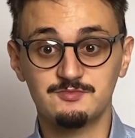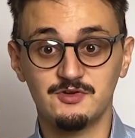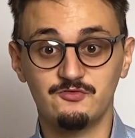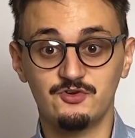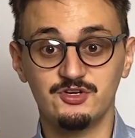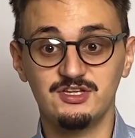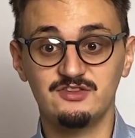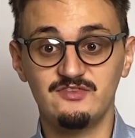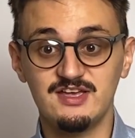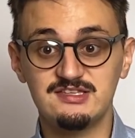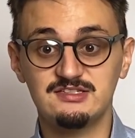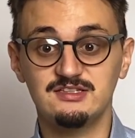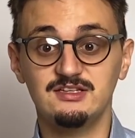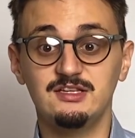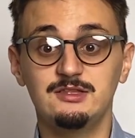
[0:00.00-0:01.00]
prefer
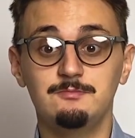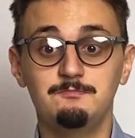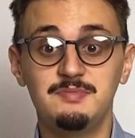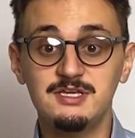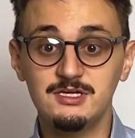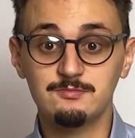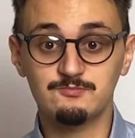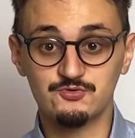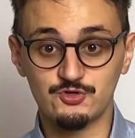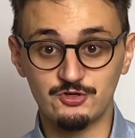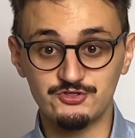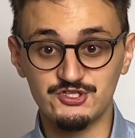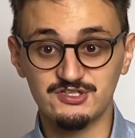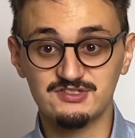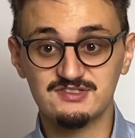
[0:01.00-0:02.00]
investing in big
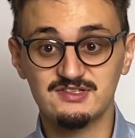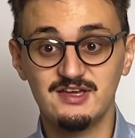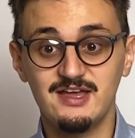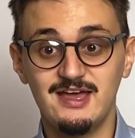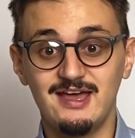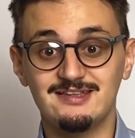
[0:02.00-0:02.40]
projects